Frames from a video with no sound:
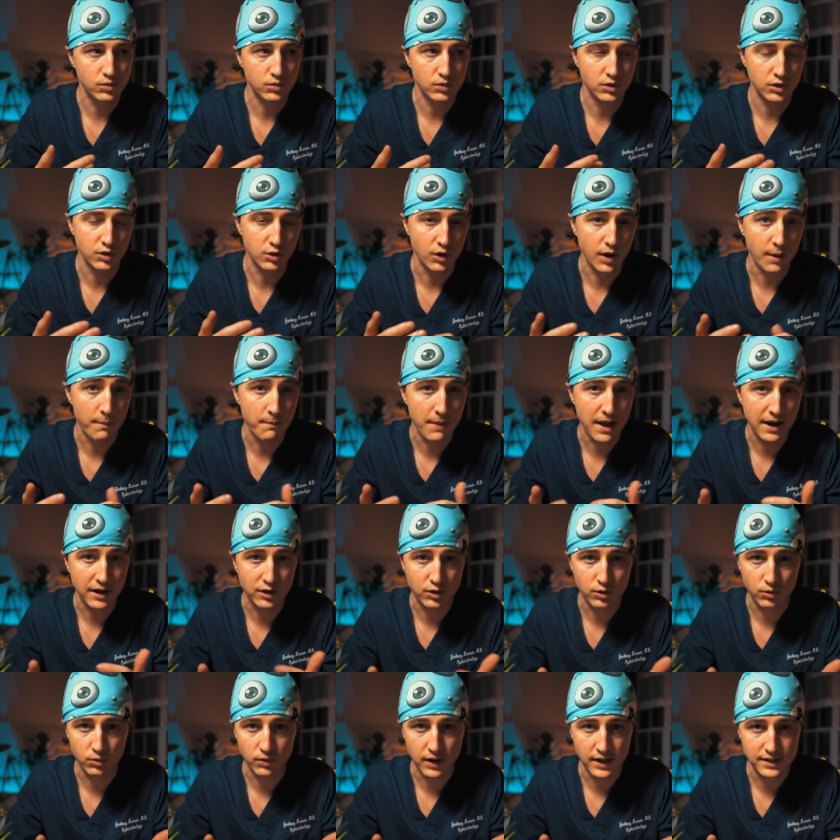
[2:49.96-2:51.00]
you know, a
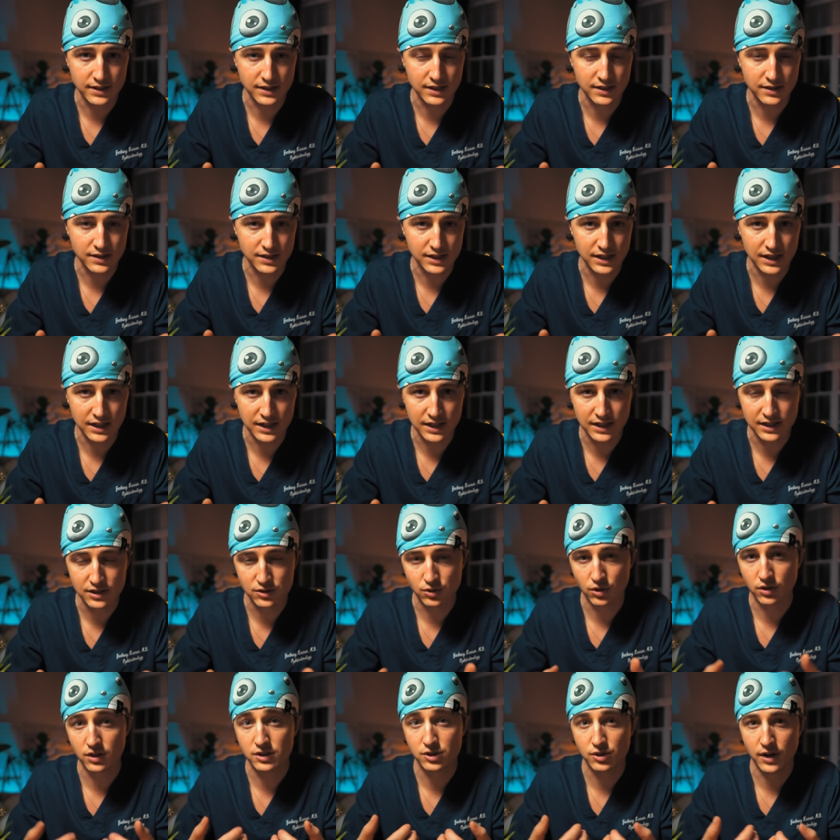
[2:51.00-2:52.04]
medical residency in any
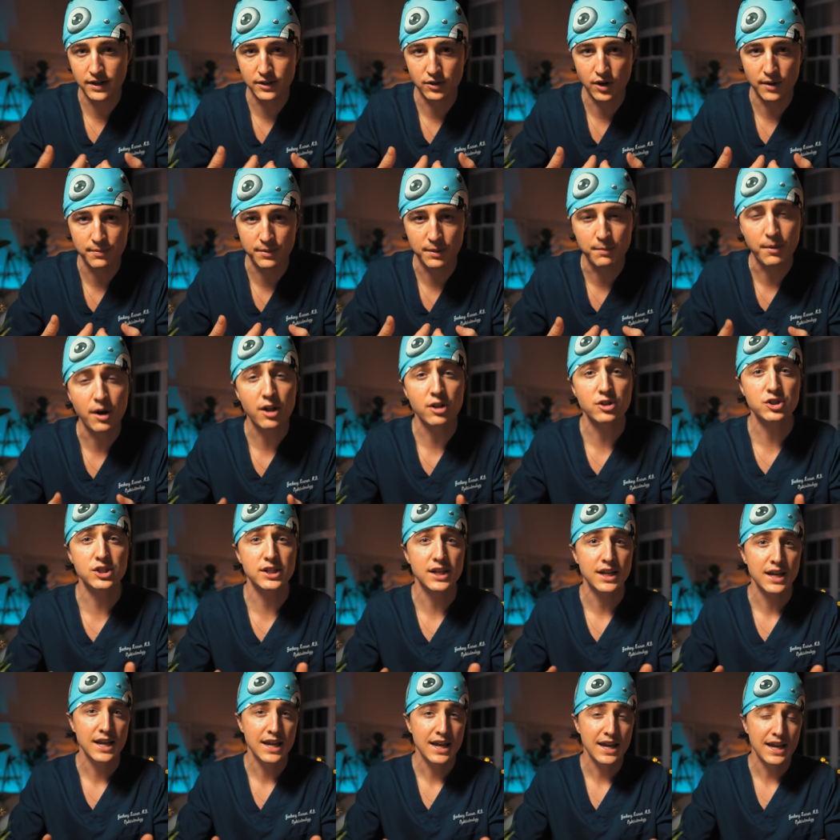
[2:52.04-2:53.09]
sort. So I do
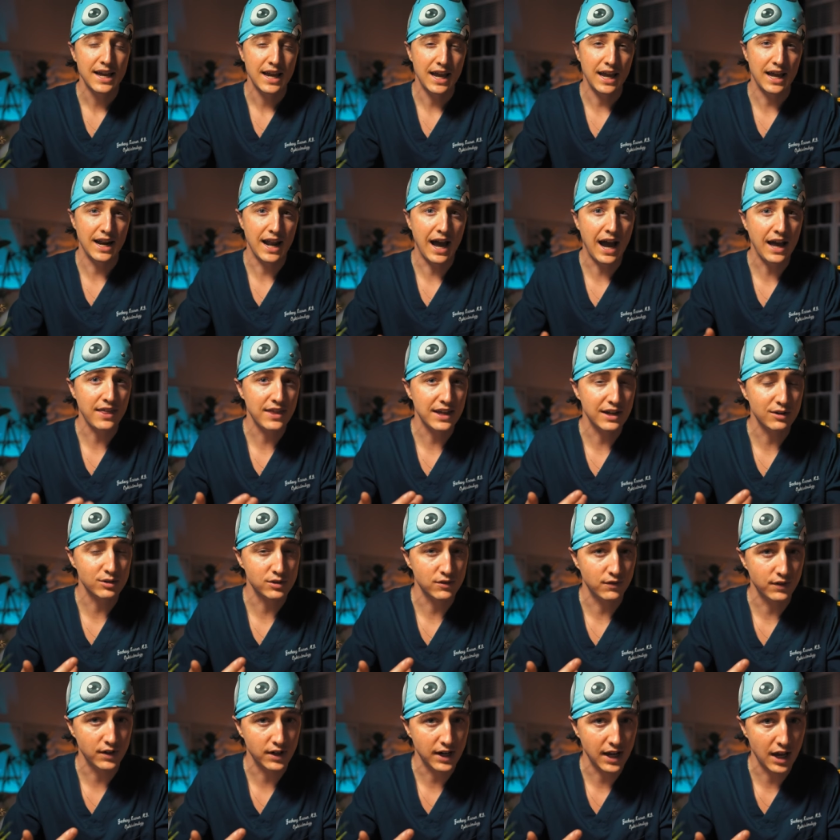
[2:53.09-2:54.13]
ophthalmology and I think it was
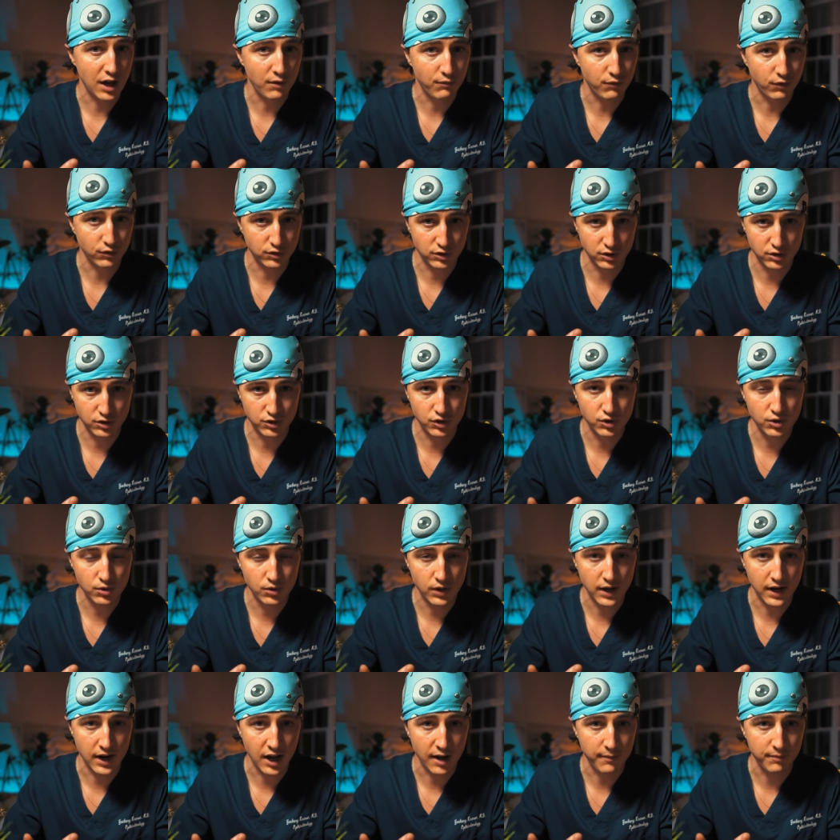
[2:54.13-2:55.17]
very helpful to do
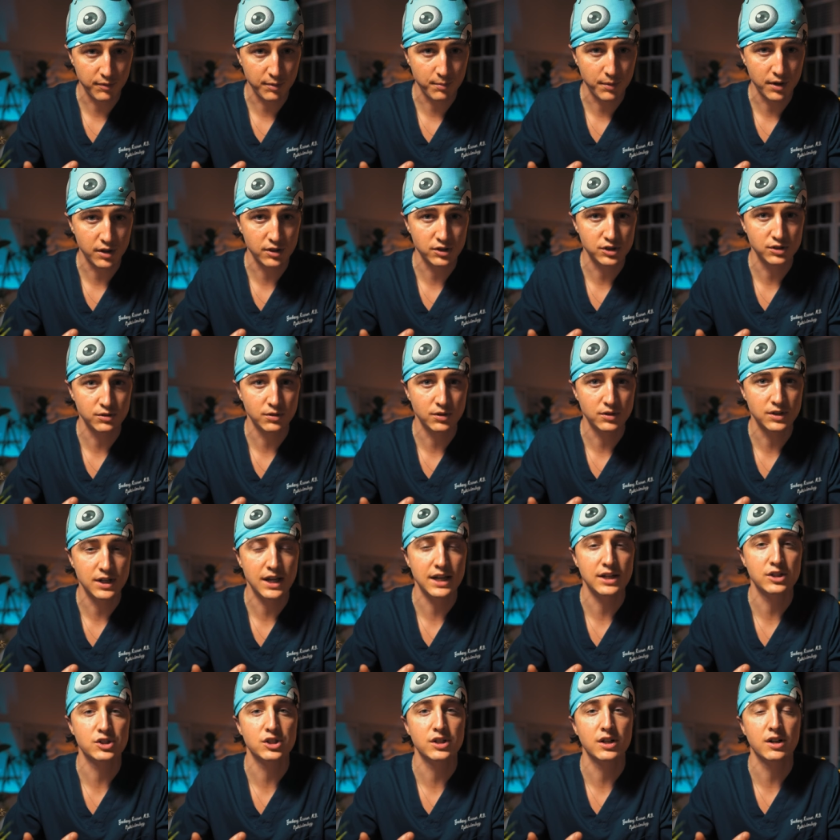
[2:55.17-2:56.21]
an ophthalmology
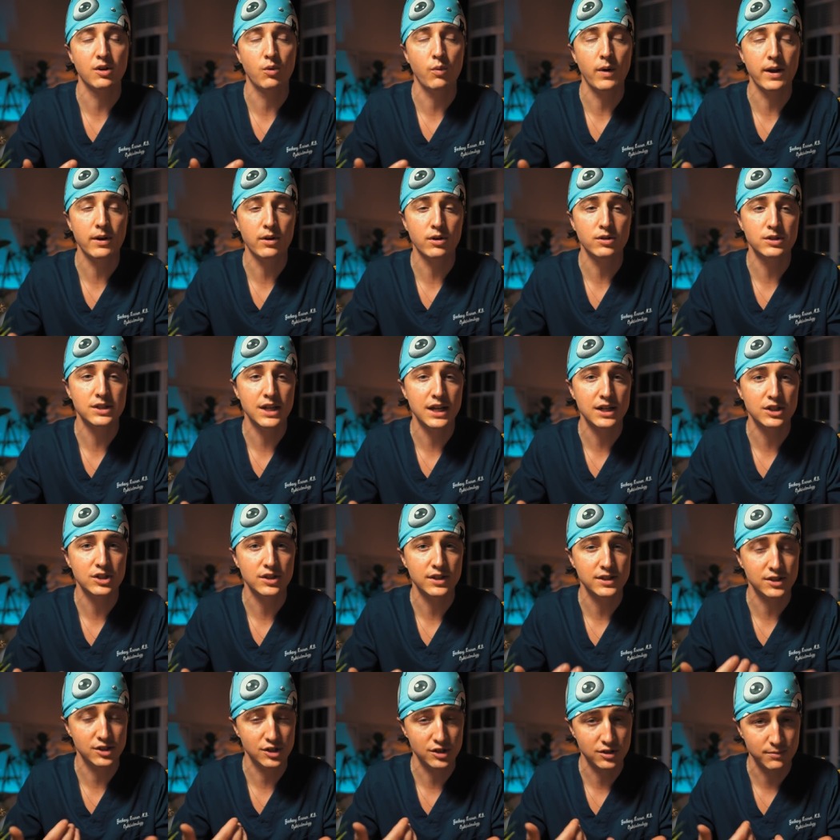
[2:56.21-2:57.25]
rotation, away rotation.
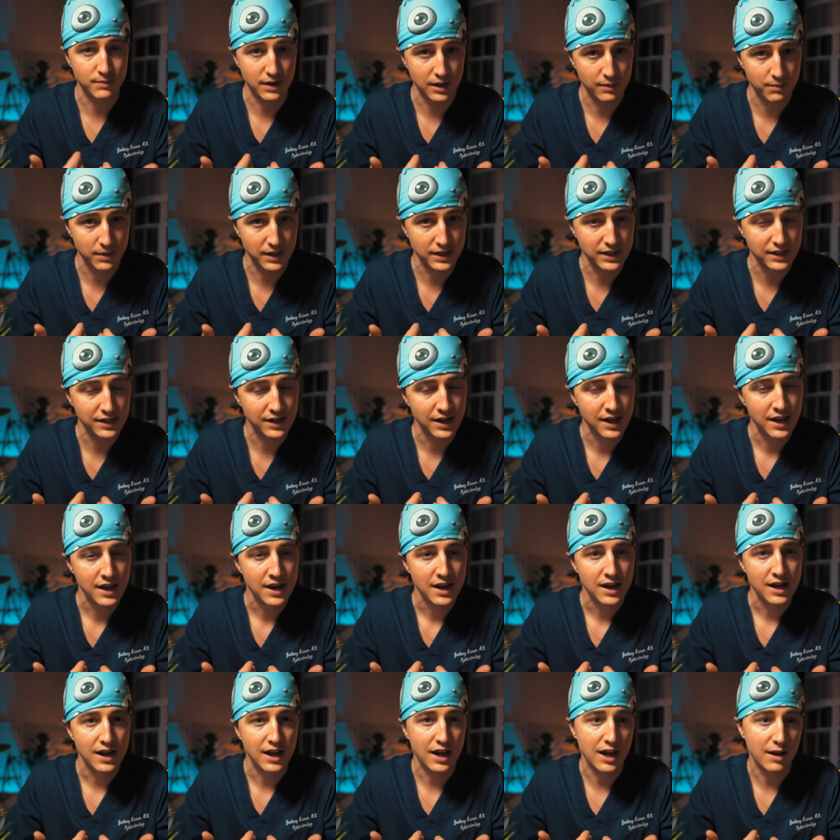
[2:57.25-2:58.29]
This is just my opinion
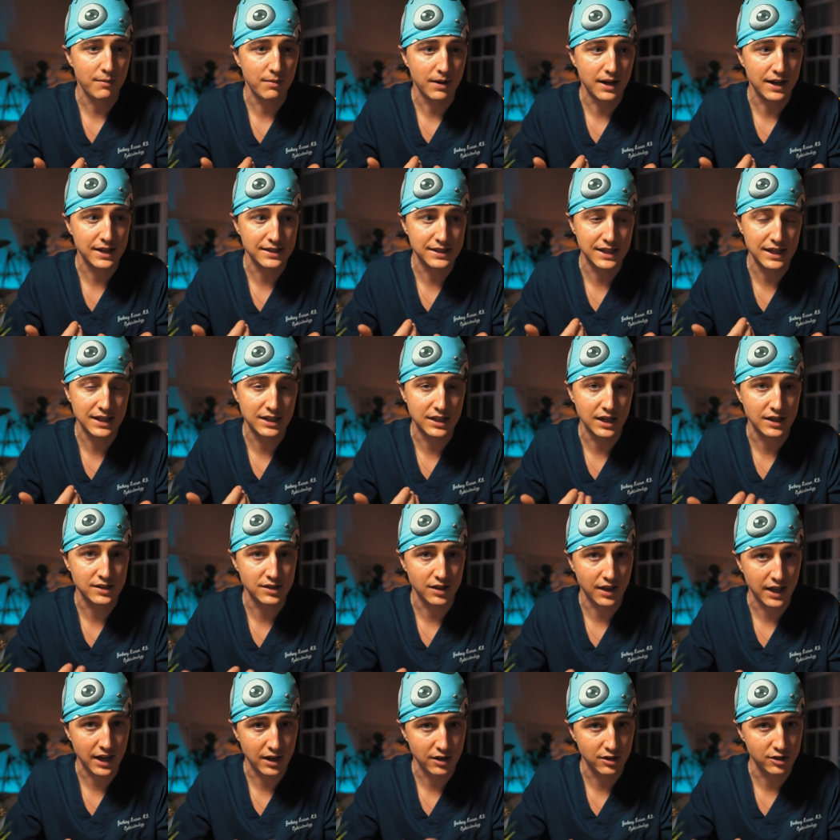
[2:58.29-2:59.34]
uh, because it does
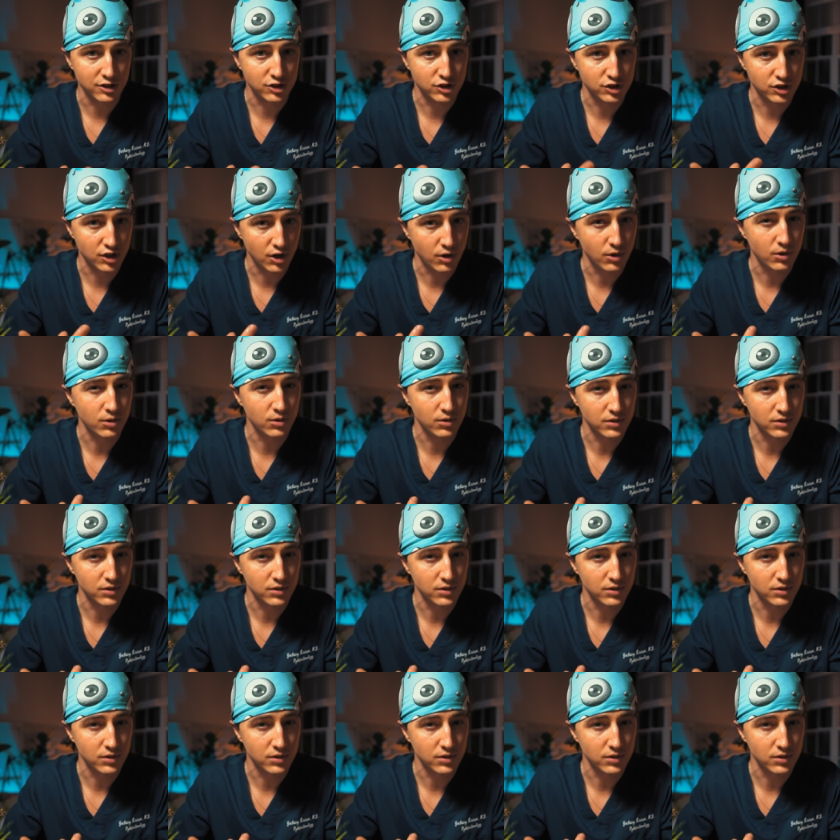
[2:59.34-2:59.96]
allow you to show